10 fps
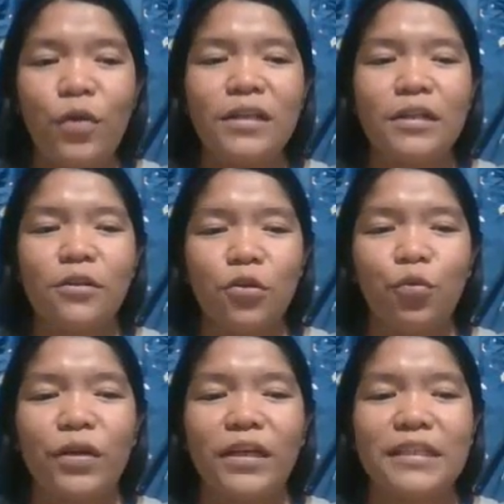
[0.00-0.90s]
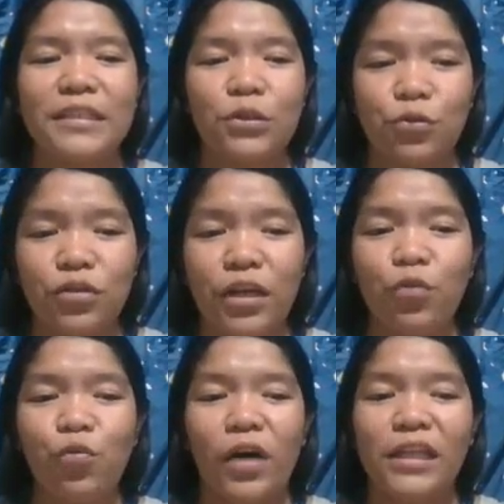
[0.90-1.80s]
will not know what is good
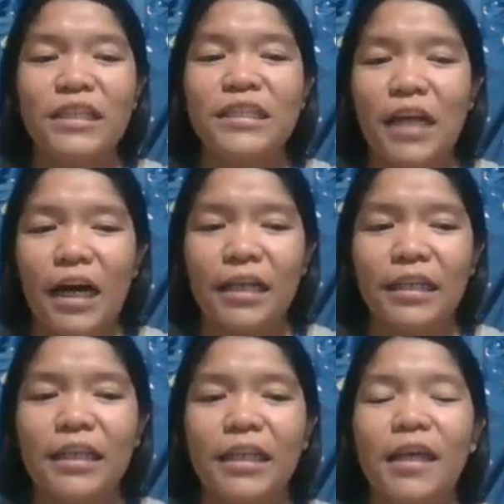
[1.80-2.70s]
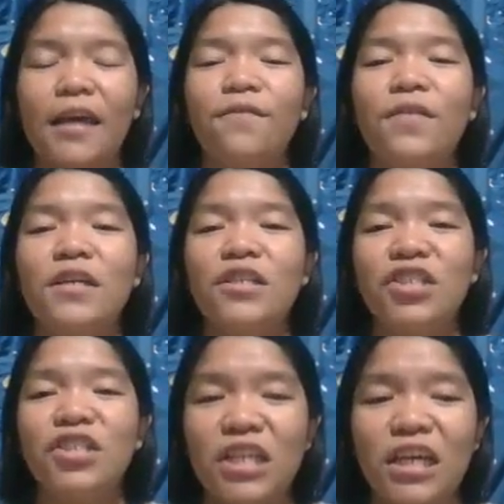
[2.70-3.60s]
and what is not if
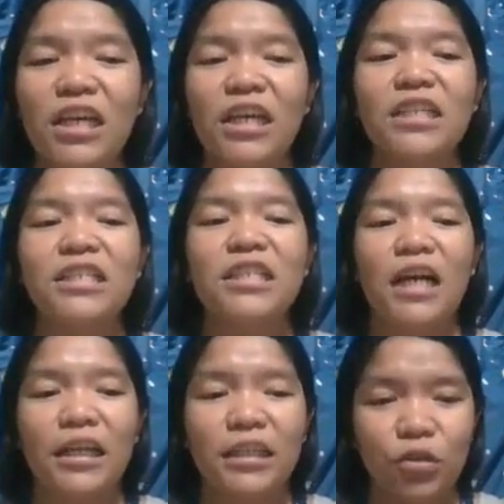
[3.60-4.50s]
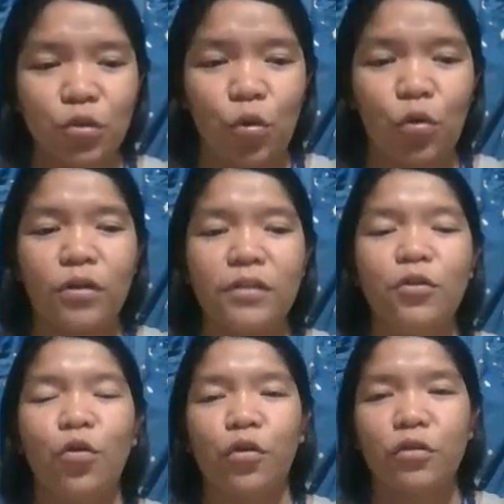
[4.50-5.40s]
she is not
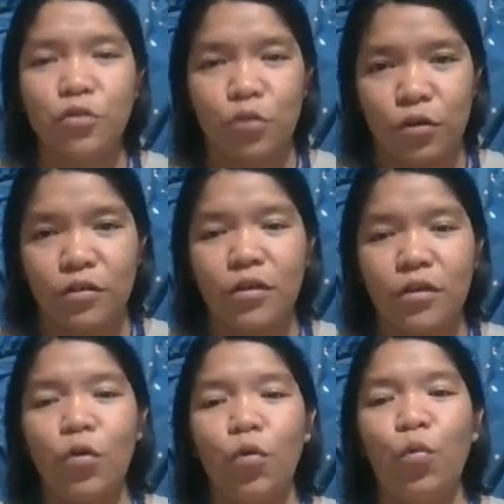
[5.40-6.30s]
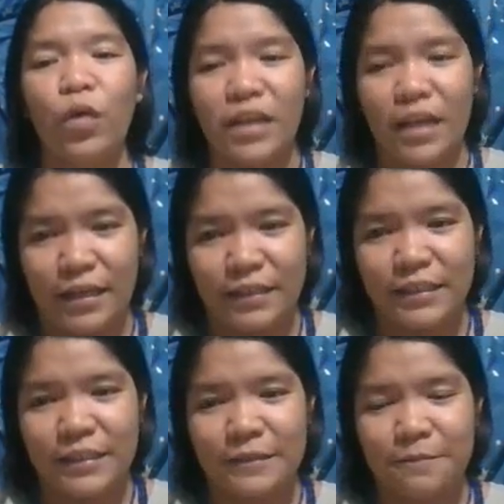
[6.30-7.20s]
told or taught what
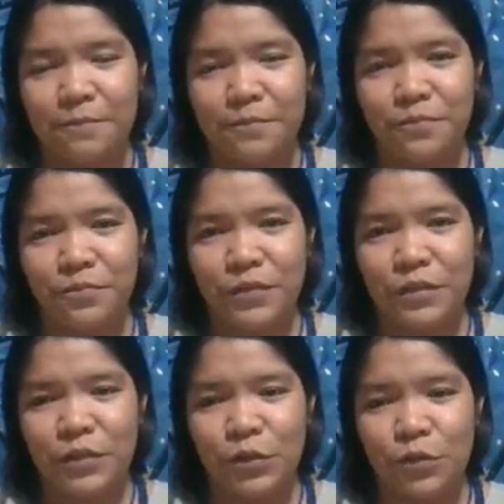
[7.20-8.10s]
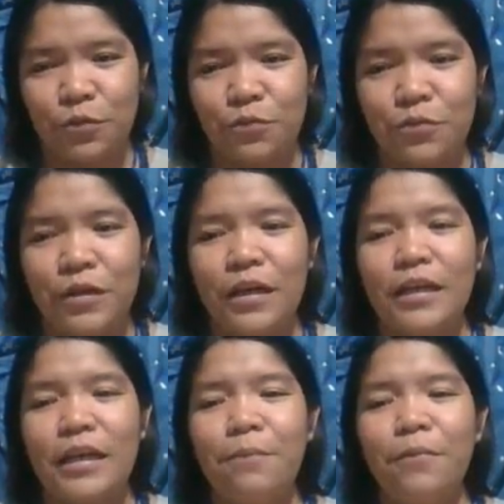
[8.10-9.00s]
is. So,
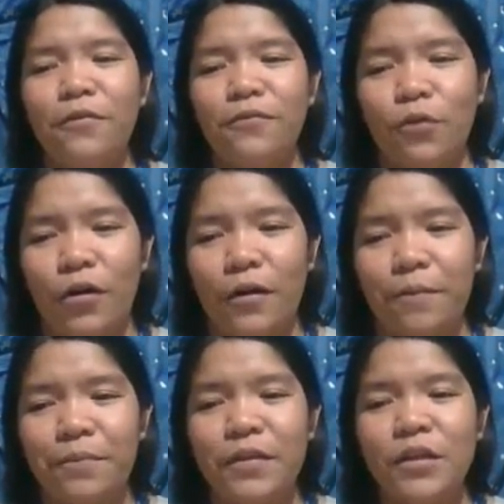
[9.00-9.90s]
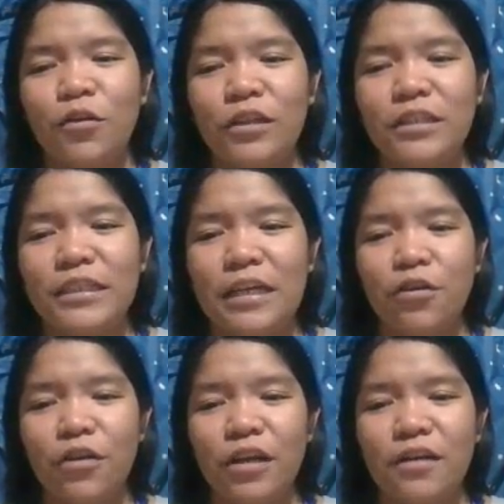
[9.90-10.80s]
number 4,
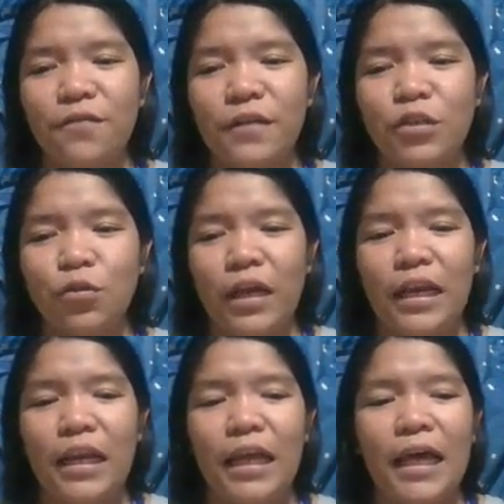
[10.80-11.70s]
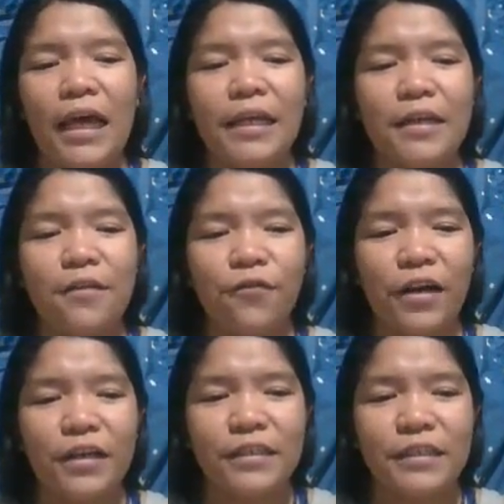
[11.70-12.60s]
consider individual
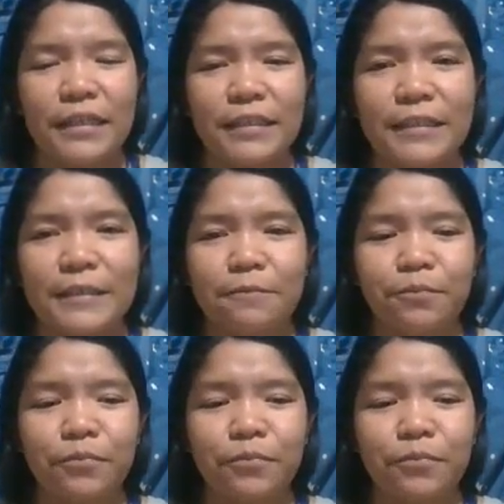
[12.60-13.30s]
differences.